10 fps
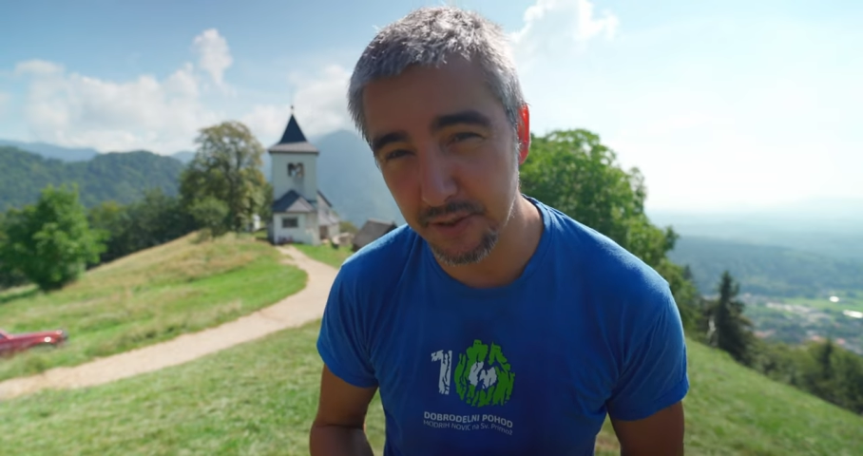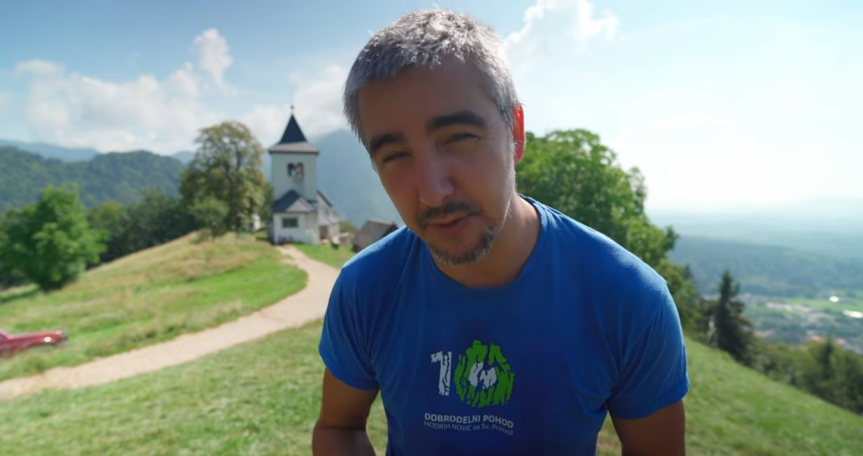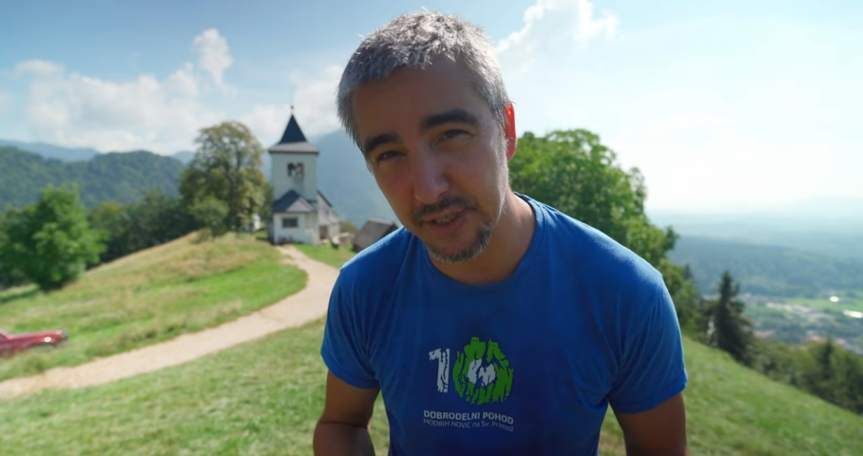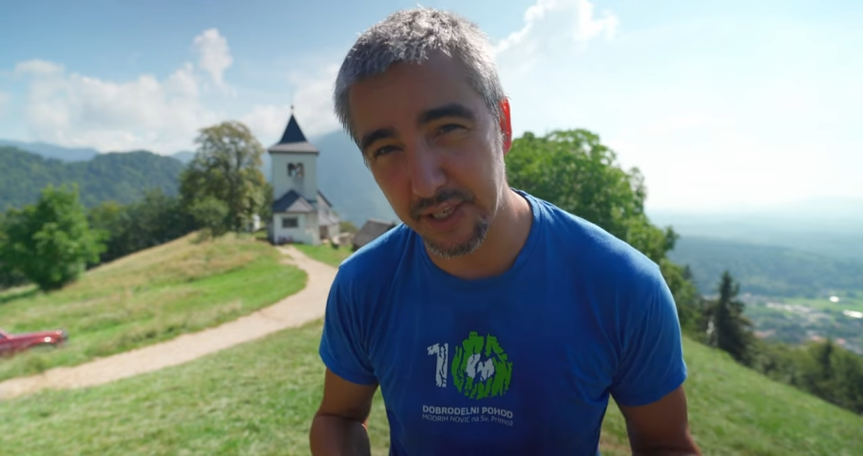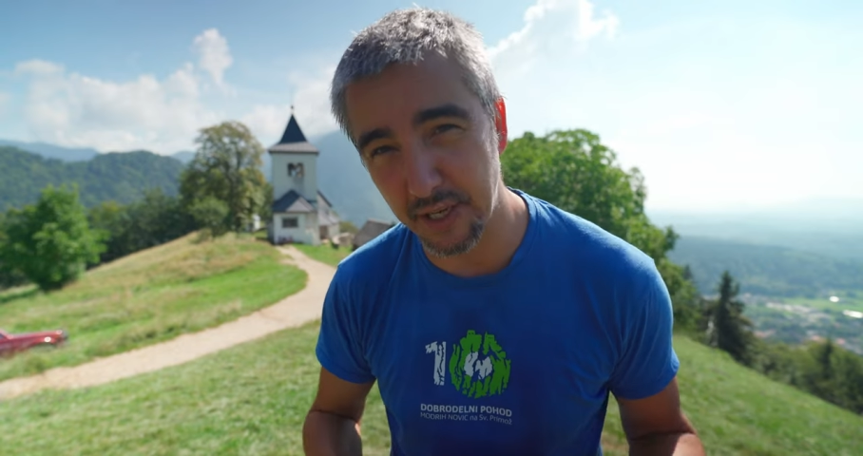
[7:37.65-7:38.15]
to
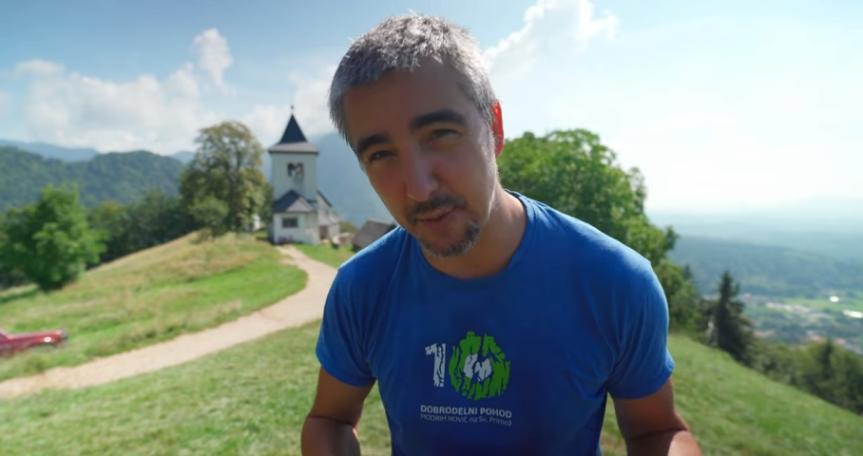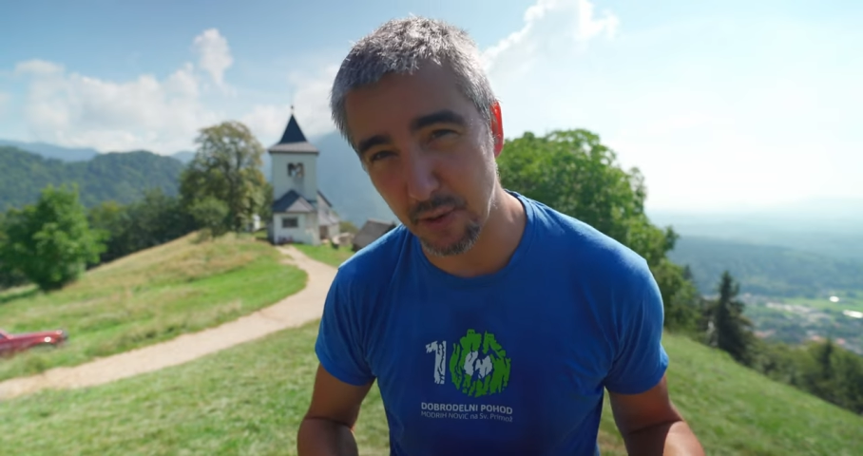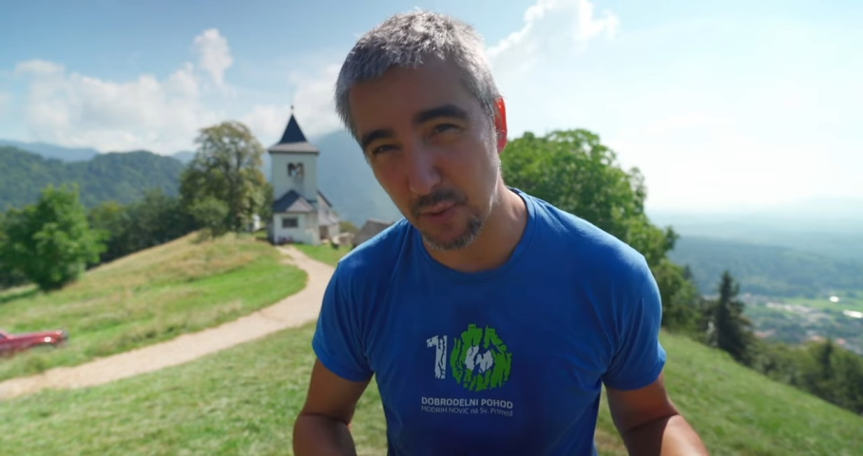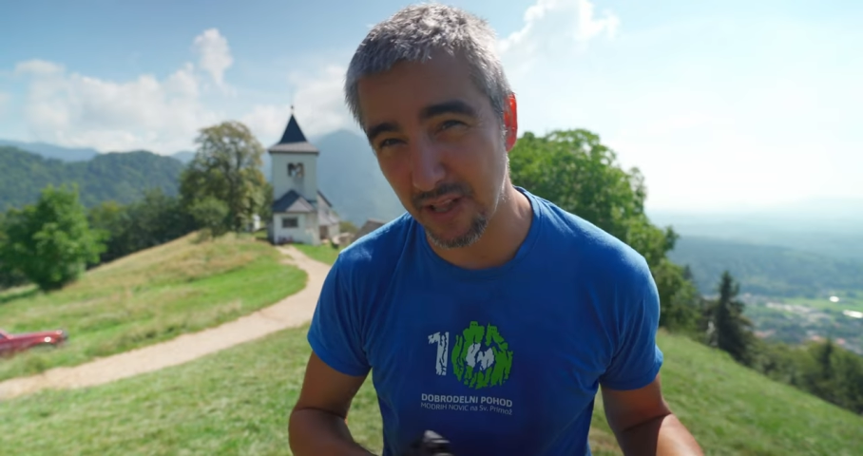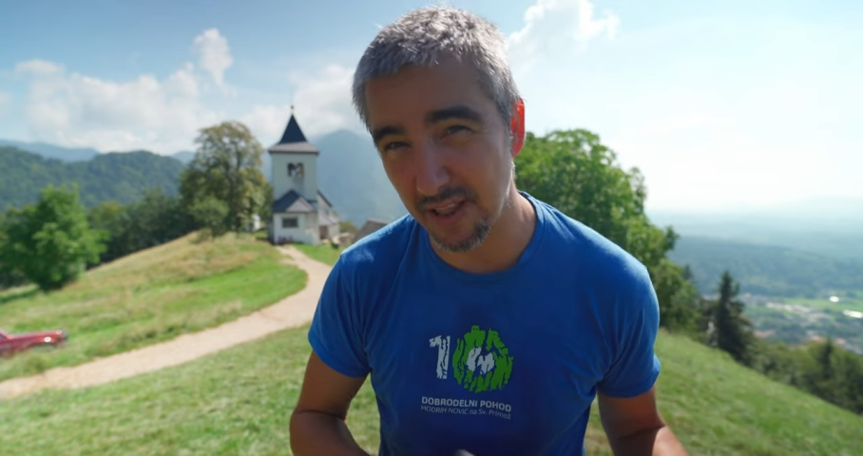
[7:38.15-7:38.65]
the
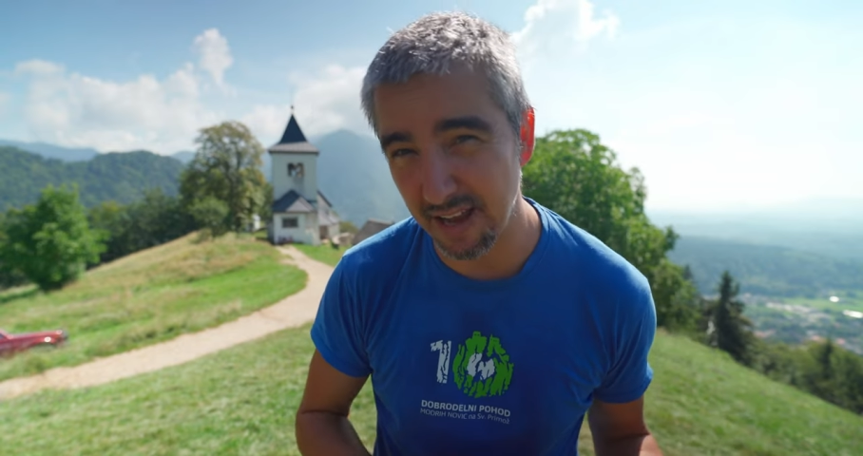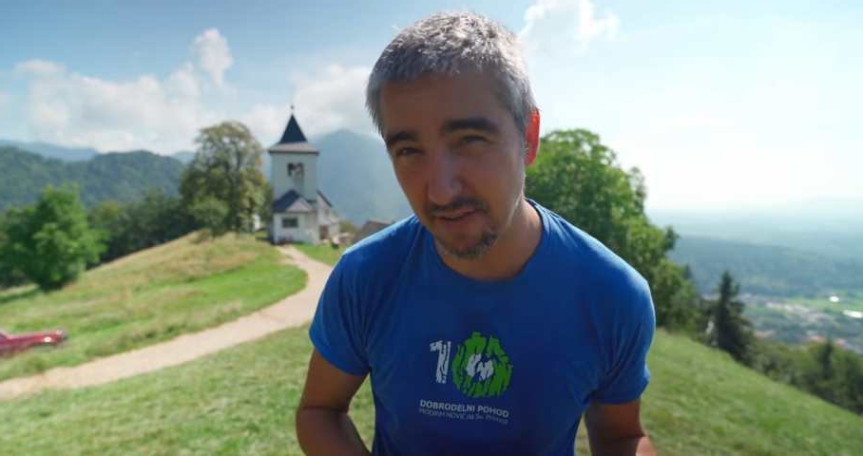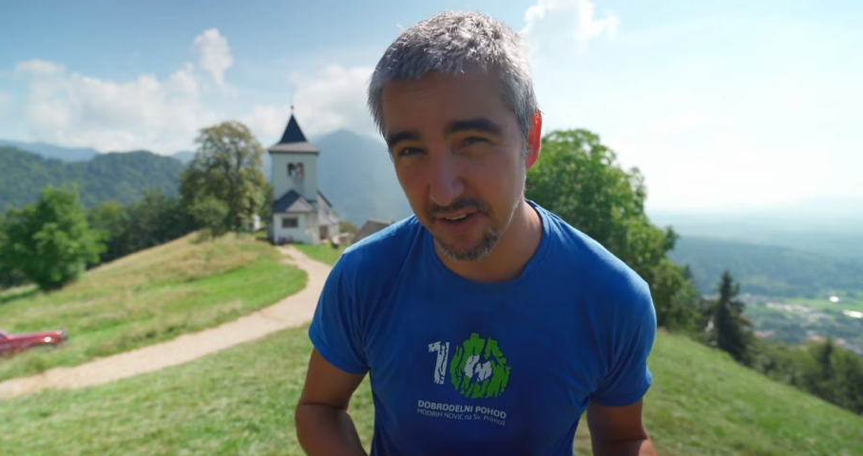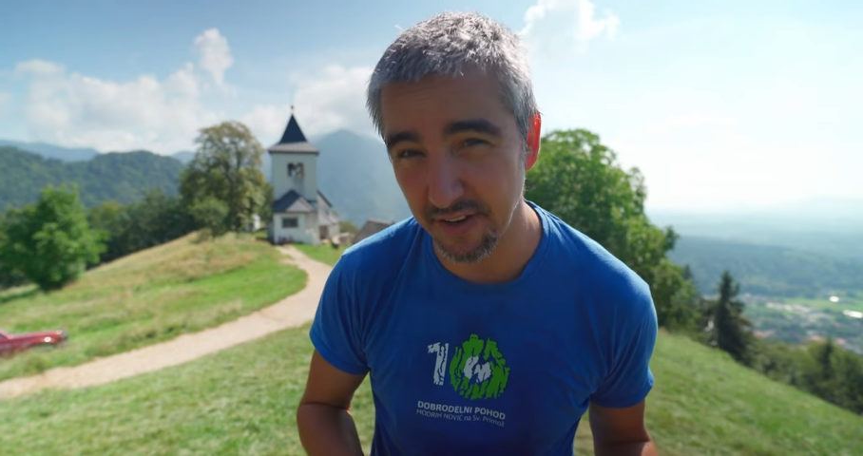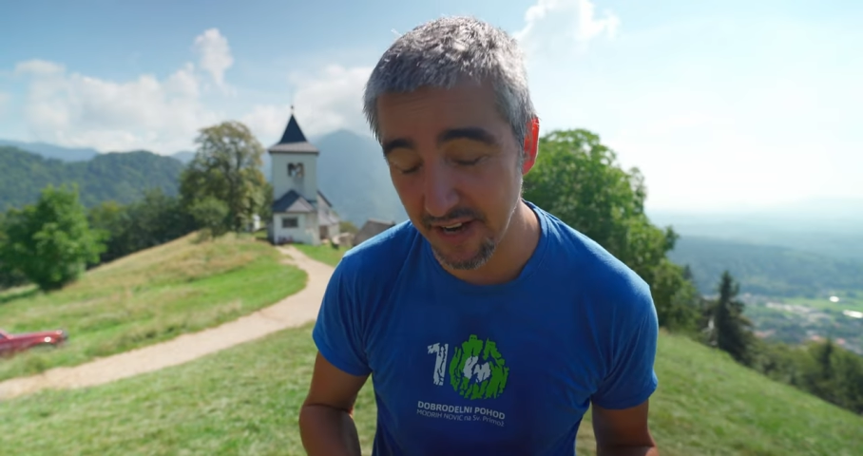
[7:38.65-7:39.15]
Hero 11.